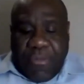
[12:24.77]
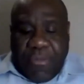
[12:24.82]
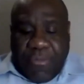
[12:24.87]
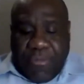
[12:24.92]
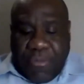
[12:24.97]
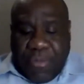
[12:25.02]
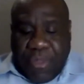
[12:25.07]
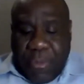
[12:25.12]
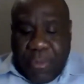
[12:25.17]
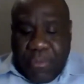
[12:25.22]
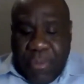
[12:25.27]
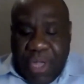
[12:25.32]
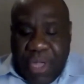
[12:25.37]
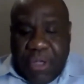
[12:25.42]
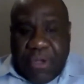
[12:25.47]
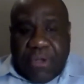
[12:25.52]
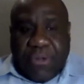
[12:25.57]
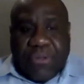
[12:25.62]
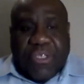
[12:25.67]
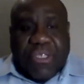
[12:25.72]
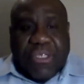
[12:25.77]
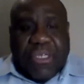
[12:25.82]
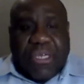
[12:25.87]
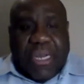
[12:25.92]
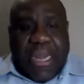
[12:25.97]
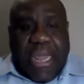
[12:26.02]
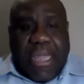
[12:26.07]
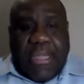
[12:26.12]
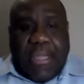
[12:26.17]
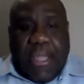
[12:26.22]
with the
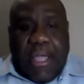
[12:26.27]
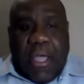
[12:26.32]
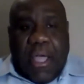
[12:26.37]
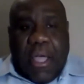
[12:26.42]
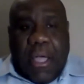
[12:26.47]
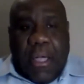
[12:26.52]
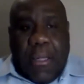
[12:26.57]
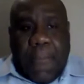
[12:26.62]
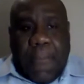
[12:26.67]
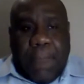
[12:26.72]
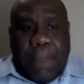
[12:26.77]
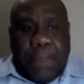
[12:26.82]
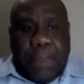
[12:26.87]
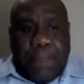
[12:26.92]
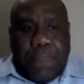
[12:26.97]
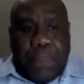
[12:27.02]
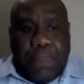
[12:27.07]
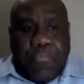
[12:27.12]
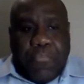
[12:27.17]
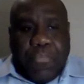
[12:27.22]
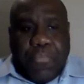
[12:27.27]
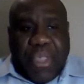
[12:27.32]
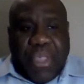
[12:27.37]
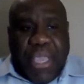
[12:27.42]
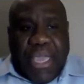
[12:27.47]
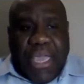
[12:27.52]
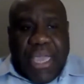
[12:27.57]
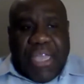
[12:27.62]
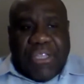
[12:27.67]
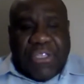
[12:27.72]
meals, like,
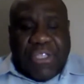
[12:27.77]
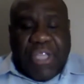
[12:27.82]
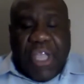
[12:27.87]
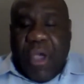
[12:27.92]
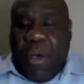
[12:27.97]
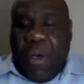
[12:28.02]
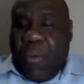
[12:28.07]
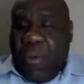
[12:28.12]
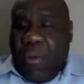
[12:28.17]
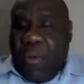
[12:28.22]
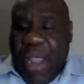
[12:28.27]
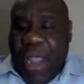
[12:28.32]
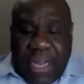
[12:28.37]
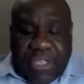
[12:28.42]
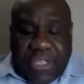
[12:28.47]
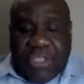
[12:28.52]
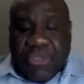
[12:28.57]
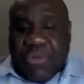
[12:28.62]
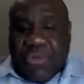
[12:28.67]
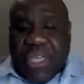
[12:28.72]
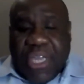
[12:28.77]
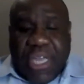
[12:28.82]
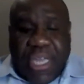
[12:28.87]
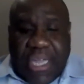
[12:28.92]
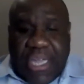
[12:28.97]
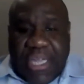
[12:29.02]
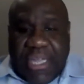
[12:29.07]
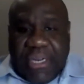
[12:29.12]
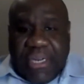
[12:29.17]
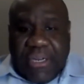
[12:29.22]
is there a way that
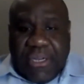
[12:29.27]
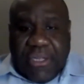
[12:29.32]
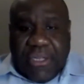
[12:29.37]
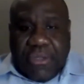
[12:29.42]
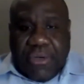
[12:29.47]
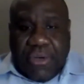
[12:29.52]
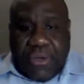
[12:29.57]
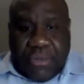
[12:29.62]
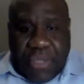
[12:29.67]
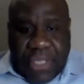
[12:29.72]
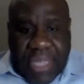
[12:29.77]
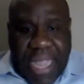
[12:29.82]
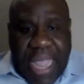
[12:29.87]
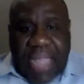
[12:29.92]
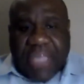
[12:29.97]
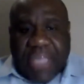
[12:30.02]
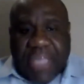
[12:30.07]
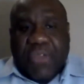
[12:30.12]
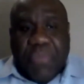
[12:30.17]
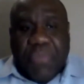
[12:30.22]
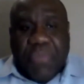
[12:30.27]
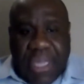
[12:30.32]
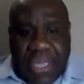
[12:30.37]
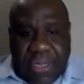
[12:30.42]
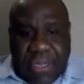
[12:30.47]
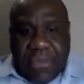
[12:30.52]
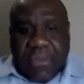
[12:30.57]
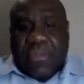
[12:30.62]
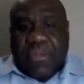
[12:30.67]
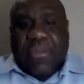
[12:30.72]
you can,
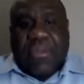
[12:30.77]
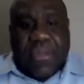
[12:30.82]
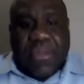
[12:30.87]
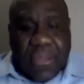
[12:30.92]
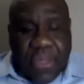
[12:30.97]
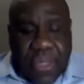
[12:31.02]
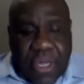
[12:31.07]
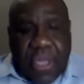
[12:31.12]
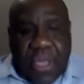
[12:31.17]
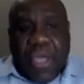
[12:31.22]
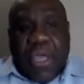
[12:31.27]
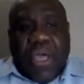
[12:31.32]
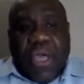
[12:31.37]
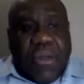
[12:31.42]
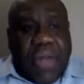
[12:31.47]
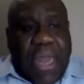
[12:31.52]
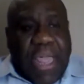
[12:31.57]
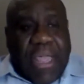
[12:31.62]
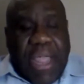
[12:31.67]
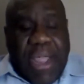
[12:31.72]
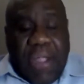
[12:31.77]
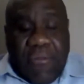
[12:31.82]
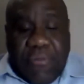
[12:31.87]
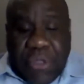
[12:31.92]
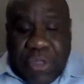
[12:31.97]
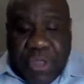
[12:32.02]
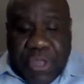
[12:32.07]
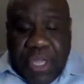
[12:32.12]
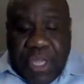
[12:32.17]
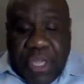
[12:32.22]
document
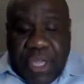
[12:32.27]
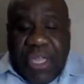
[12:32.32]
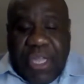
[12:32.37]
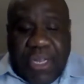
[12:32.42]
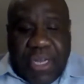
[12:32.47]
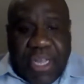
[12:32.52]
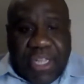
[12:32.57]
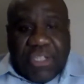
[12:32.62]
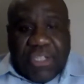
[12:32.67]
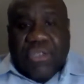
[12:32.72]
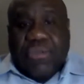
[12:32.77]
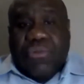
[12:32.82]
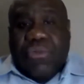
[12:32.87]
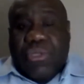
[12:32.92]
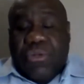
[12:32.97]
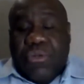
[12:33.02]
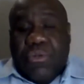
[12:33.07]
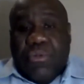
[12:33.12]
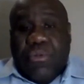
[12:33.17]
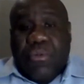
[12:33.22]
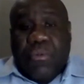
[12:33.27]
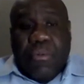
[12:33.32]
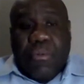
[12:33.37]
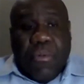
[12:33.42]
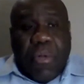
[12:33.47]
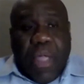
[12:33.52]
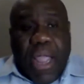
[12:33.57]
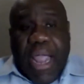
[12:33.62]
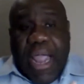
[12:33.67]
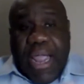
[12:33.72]
like everything that you
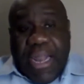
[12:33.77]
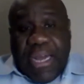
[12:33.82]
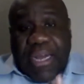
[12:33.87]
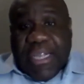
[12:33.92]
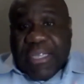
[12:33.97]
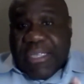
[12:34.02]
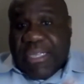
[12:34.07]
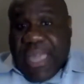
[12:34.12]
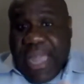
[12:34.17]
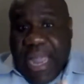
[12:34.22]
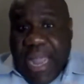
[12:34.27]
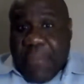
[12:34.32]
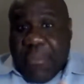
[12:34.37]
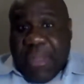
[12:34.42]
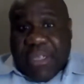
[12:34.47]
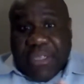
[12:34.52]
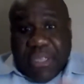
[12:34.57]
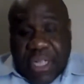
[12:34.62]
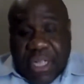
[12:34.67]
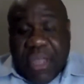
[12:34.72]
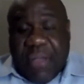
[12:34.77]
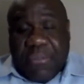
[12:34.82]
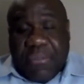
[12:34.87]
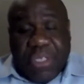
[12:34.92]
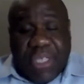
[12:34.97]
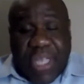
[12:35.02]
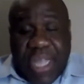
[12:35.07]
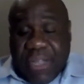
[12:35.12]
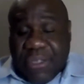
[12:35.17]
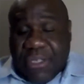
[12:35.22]
do in this game as
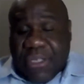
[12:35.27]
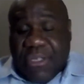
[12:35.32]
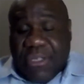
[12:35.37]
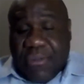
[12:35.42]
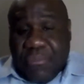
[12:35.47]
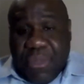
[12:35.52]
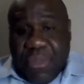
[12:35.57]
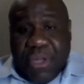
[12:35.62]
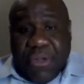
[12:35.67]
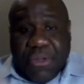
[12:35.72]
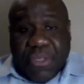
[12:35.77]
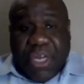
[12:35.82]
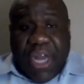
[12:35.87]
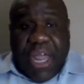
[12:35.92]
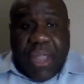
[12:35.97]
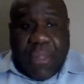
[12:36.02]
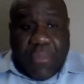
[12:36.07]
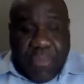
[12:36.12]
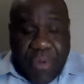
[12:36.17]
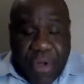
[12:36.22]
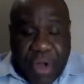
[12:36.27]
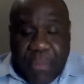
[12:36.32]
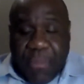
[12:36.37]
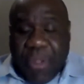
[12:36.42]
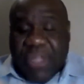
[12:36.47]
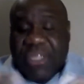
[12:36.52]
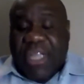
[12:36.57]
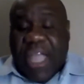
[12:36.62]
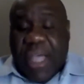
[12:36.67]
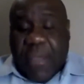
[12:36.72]
it comes down to the meals?
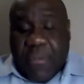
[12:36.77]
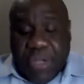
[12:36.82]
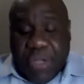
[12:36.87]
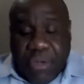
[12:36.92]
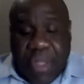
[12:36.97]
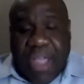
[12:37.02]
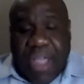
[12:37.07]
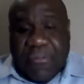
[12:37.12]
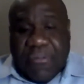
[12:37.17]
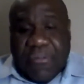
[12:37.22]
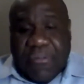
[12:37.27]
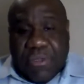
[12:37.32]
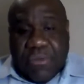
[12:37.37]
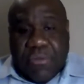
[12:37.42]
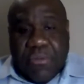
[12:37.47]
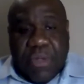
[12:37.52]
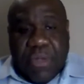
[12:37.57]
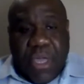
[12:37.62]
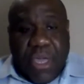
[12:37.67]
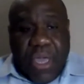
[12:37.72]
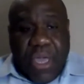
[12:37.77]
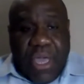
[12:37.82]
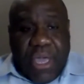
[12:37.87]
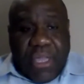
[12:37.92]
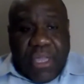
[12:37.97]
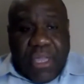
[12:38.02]
Like pretty much how will you have to,